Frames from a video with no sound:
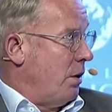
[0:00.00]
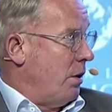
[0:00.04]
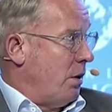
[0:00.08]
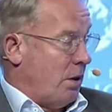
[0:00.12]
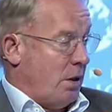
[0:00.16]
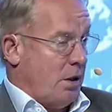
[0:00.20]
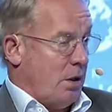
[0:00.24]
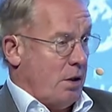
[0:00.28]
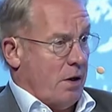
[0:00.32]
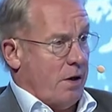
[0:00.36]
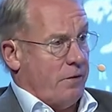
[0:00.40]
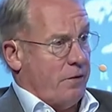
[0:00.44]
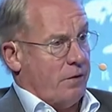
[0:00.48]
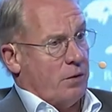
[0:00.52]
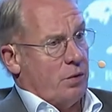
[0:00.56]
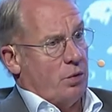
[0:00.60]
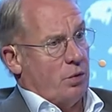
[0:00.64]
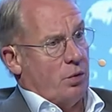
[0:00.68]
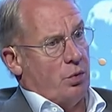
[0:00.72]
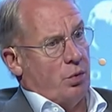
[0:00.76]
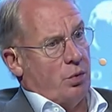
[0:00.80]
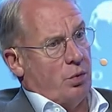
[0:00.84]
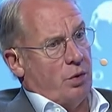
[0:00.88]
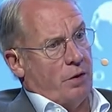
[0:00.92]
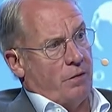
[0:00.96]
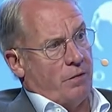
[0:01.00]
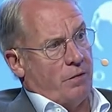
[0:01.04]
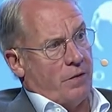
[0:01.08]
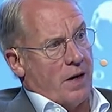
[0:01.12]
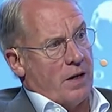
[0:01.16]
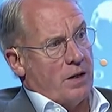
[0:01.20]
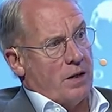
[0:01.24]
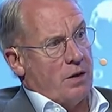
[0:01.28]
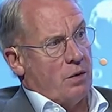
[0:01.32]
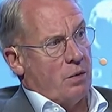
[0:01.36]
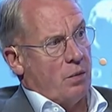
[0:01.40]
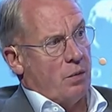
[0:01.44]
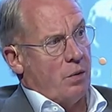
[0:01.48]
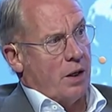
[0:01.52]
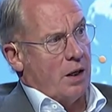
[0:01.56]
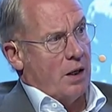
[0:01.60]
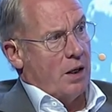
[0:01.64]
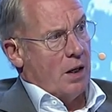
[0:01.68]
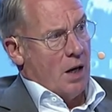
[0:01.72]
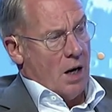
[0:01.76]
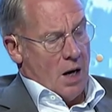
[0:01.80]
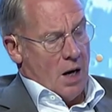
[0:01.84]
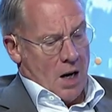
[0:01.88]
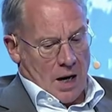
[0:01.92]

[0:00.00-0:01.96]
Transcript: You, you have to do it, find a way,